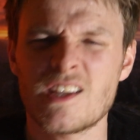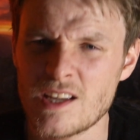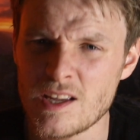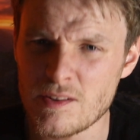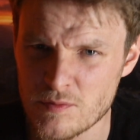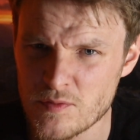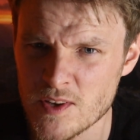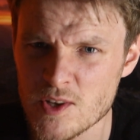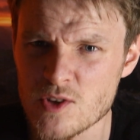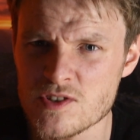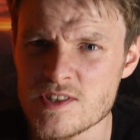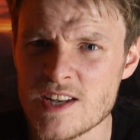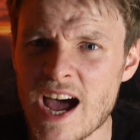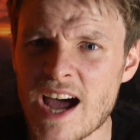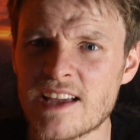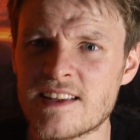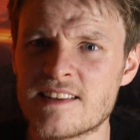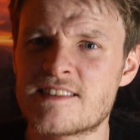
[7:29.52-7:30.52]
It feels
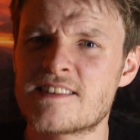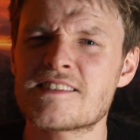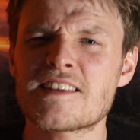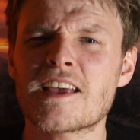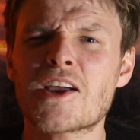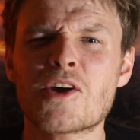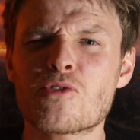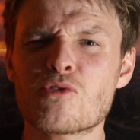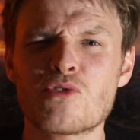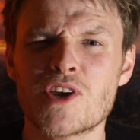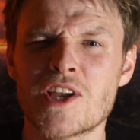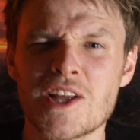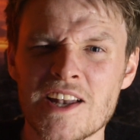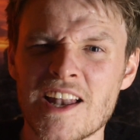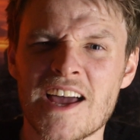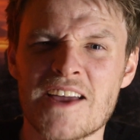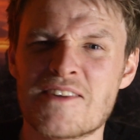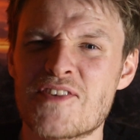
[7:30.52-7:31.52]
nice. It's like a real
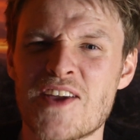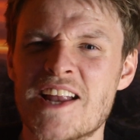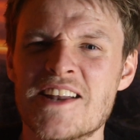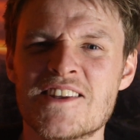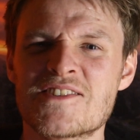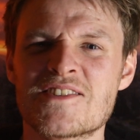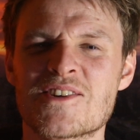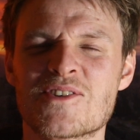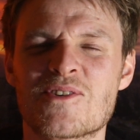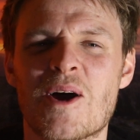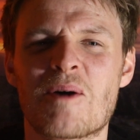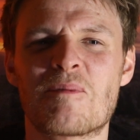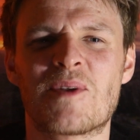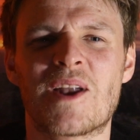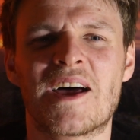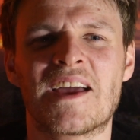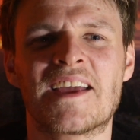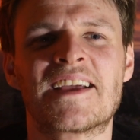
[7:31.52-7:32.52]
life Instagram
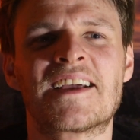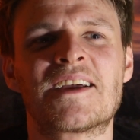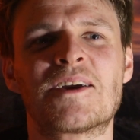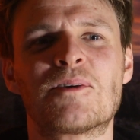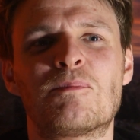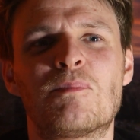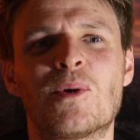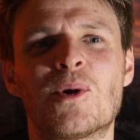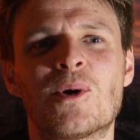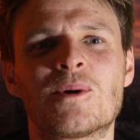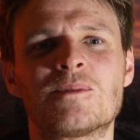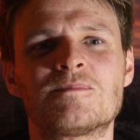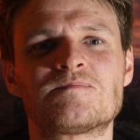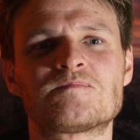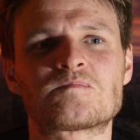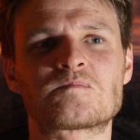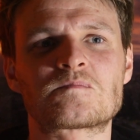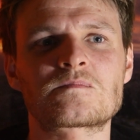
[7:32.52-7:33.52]
like, but
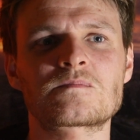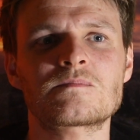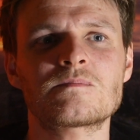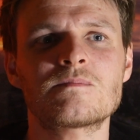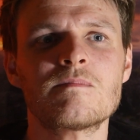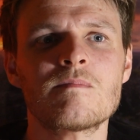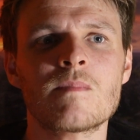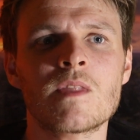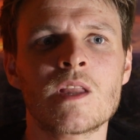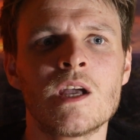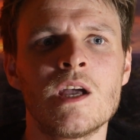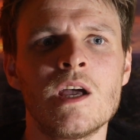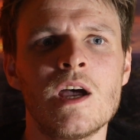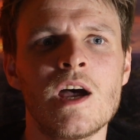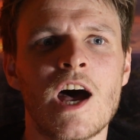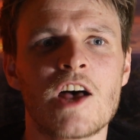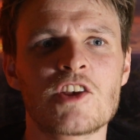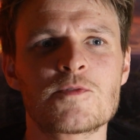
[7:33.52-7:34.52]

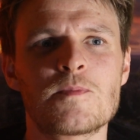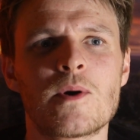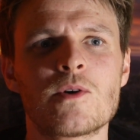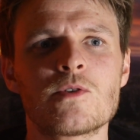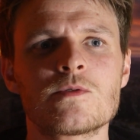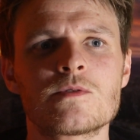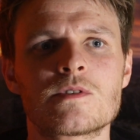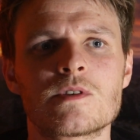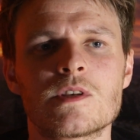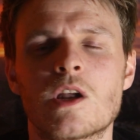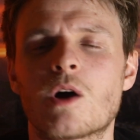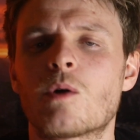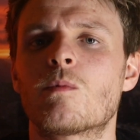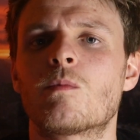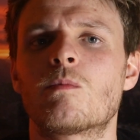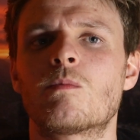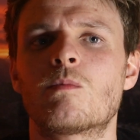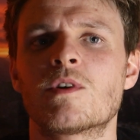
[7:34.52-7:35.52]
I suppose, you
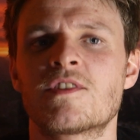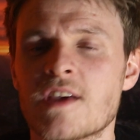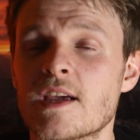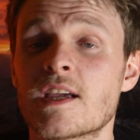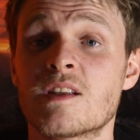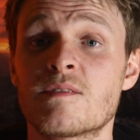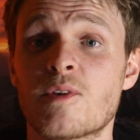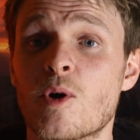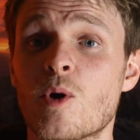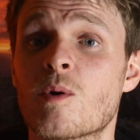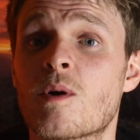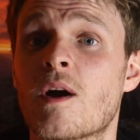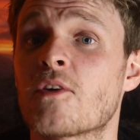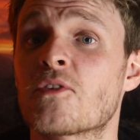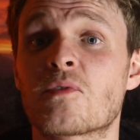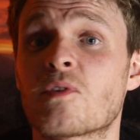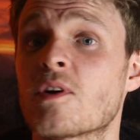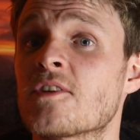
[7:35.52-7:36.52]
know, we're taking
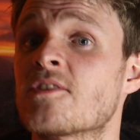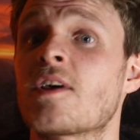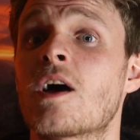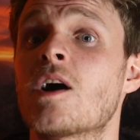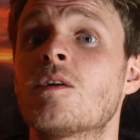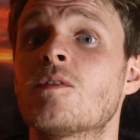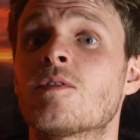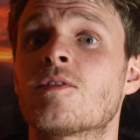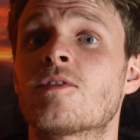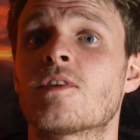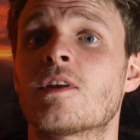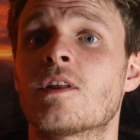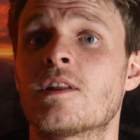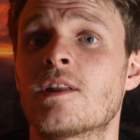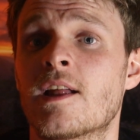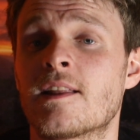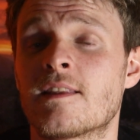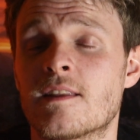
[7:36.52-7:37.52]
photographs for ourselves at
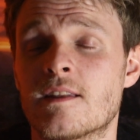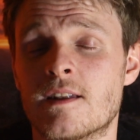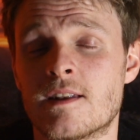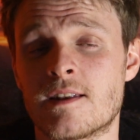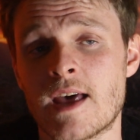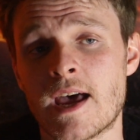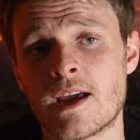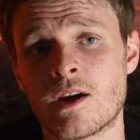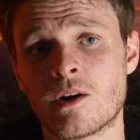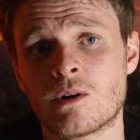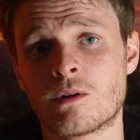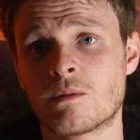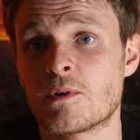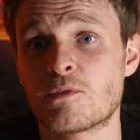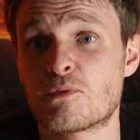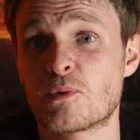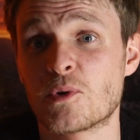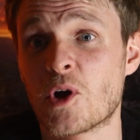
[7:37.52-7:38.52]
the end of the day, or
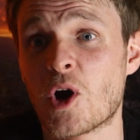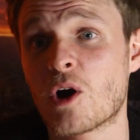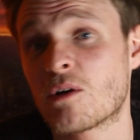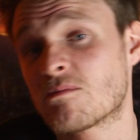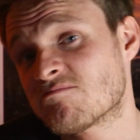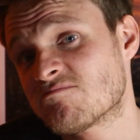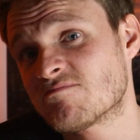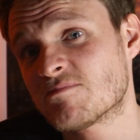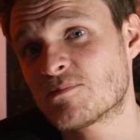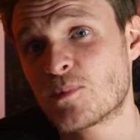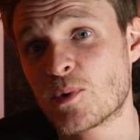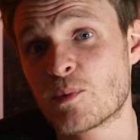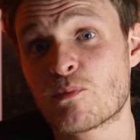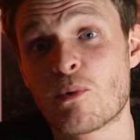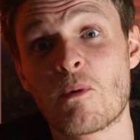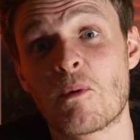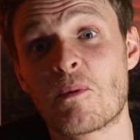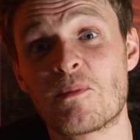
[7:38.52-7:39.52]
if we're not, we
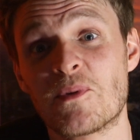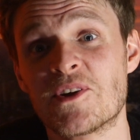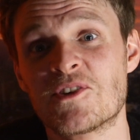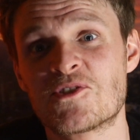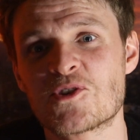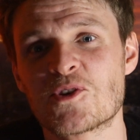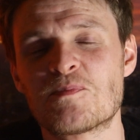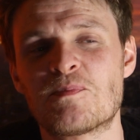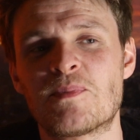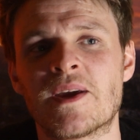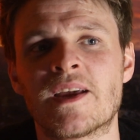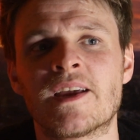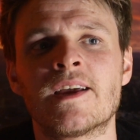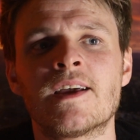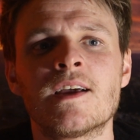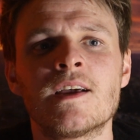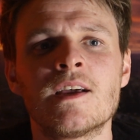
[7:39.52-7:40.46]
probably should be.